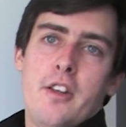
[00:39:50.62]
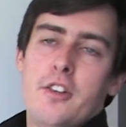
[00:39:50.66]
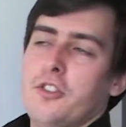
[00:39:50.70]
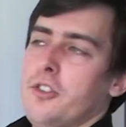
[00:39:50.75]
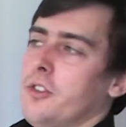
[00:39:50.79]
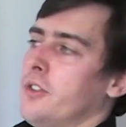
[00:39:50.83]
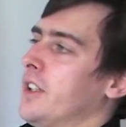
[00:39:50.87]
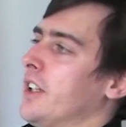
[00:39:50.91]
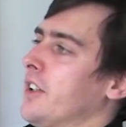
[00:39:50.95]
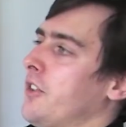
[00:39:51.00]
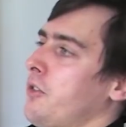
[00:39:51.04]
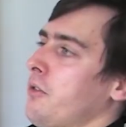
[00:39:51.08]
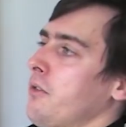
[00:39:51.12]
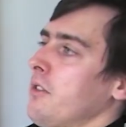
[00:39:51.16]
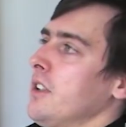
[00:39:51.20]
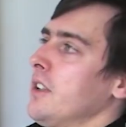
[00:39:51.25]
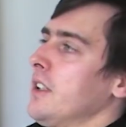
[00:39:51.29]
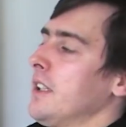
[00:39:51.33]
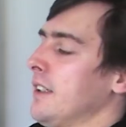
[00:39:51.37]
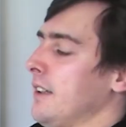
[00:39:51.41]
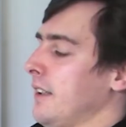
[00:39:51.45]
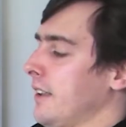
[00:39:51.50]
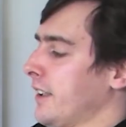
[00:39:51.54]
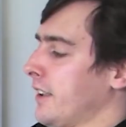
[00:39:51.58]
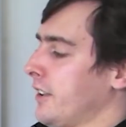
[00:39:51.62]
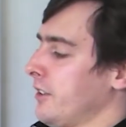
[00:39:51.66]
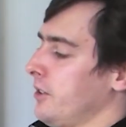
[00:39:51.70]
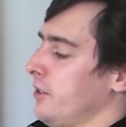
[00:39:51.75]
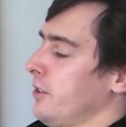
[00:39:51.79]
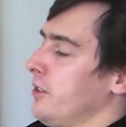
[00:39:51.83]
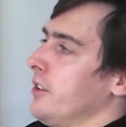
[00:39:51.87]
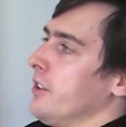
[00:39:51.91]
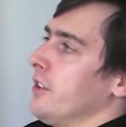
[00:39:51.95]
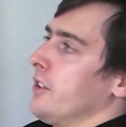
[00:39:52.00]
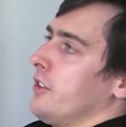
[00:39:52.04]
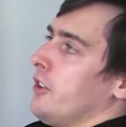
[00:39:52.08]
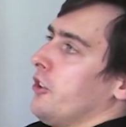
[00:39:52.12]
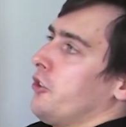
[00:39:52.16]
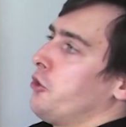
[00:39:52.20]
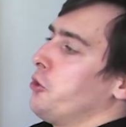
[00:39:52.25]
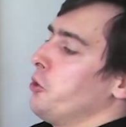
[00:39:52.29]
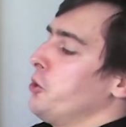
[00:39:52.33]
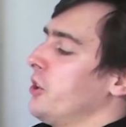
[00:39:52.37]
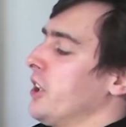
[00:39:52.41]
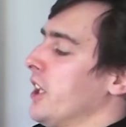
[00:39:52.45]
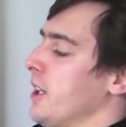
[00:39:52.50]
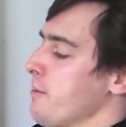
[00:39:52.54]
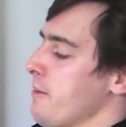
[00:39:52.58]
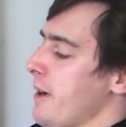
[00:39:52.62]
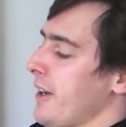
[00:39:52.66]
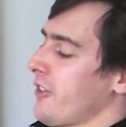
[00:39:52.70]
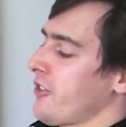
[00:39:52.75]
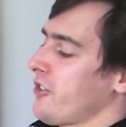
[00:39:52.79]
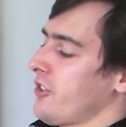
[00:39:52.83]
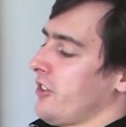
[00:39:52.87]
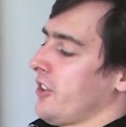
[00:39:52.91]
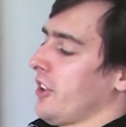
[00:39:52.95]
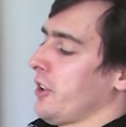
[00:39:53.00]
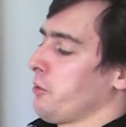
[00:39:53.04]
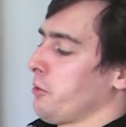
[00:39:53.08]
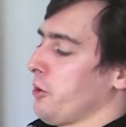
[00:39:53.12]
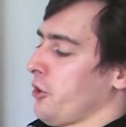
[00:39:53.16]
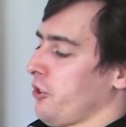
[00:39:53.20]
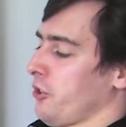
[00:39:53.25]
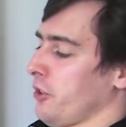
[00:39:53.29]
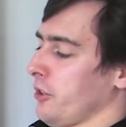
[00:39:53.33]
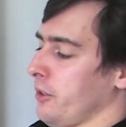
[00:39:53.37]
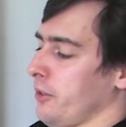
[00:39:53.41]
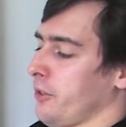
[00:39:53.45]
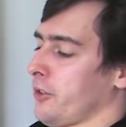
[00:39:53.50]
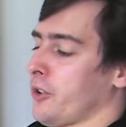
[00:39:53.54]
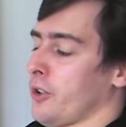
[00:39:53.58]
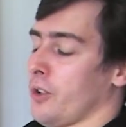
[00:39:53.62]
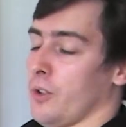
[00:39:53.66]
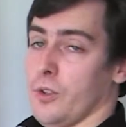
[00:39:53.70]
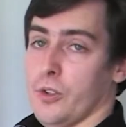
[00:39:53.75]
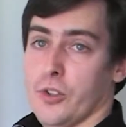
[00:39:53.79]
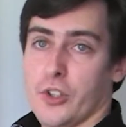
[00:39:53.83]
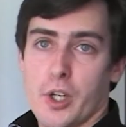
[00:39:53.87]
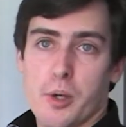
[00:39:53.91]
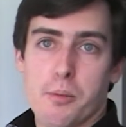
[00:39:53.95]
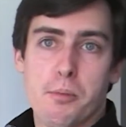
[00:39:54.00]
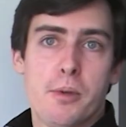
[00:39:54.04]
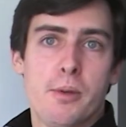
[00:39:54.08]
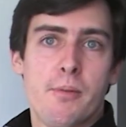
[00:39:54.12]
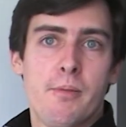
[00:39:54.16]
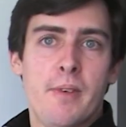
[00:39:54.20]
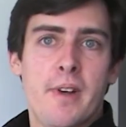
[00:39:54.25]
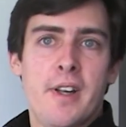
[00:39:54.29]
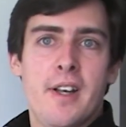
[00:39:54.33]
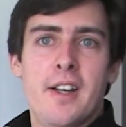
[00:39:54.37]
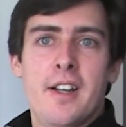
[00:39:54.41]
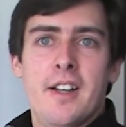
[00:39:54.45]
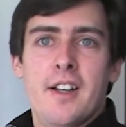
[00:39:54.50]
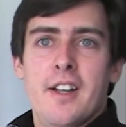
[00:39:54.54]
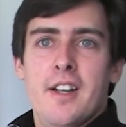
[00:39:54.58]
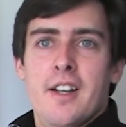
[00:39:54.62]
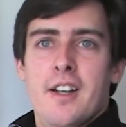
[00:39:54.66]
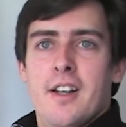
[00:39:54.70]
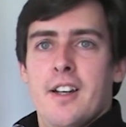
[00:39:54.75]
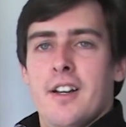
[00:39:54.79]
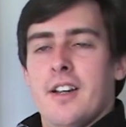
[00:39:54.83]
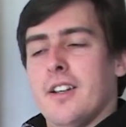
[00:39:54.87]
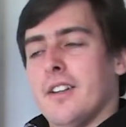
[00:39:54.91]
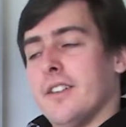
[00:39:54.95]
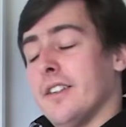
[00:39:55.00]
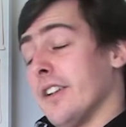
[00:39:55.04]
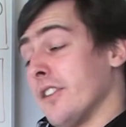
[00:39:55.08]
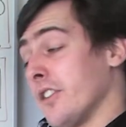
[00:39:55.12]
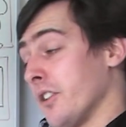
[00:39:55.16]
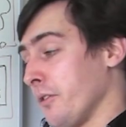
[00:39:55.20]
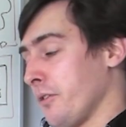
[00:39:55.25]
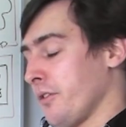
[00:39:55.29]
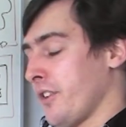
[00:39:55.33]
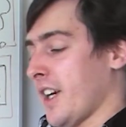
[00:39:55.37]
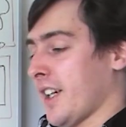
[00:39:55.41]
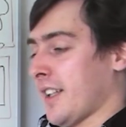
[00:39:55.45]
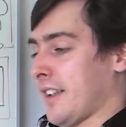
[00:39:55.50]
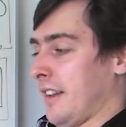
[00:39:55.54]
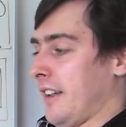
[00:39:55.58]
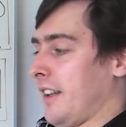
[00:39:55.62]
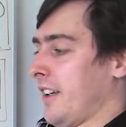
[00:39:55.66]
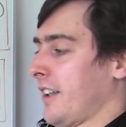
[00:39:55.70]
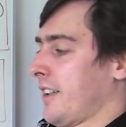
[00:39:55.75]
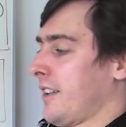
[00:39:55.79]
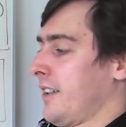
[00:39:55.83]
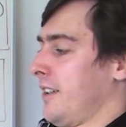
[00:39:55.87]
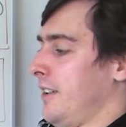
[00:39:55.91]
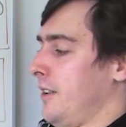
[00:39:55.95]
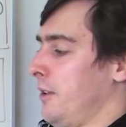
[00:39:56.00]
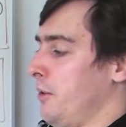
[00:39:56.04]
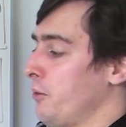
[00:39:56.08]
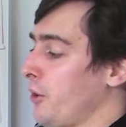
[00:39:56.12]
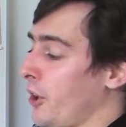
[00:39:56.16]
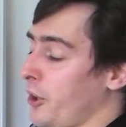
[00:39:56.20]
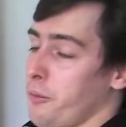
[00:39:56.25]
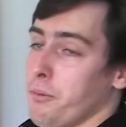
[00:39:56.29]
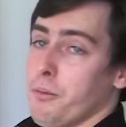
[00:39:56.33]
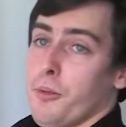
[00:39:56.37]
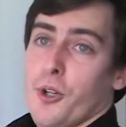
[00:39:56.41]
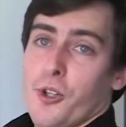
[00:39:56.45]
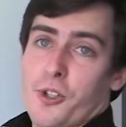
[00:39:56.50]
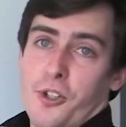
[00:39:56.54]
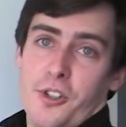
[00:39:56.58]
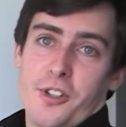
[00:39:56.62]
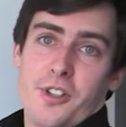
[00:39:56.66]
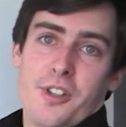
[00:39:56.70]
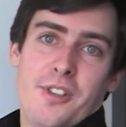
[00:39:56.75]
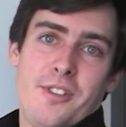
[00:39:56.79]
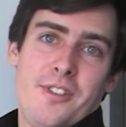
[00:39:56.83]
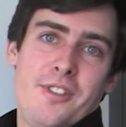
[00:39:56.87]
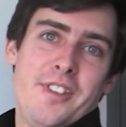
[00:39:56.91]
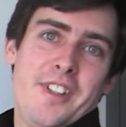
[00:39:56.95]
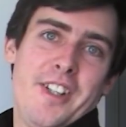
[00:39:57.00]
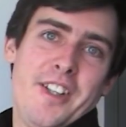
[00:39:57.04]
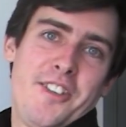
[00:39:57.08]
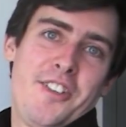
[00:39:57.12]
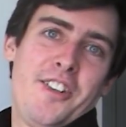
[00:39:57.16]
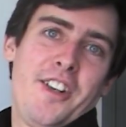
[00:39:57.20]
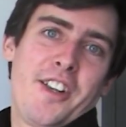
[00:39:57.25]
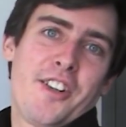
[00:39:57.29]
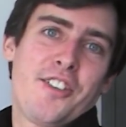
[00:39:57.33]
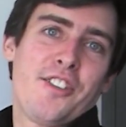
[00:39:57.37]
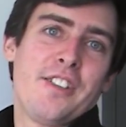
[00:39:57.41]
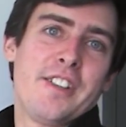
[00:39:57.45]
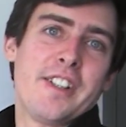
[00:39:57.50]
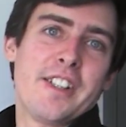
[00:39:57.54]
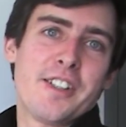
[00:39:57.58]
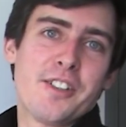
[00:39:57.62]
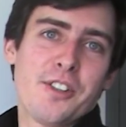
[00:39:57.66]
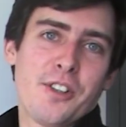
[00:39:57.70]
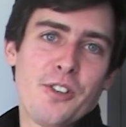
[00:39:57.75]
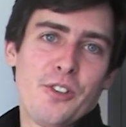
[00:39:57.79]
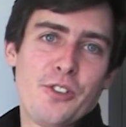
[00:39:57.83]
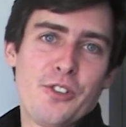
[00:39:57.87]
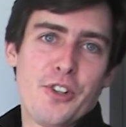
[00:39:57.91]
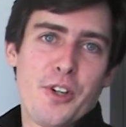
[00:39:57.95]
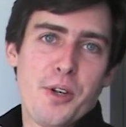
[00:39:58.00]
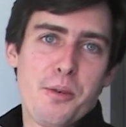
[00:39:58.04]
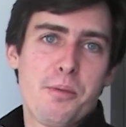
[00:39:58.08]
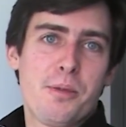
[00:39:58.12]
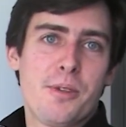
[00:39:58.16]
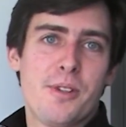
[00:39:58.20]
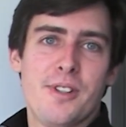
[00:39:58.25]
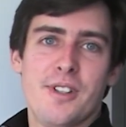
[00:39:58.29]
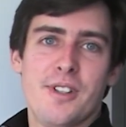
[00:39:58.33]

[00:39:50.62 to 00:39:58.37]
So that's really like, the 2 dimensions that were sort of curled up. There's in fact like one more that's actually curled up.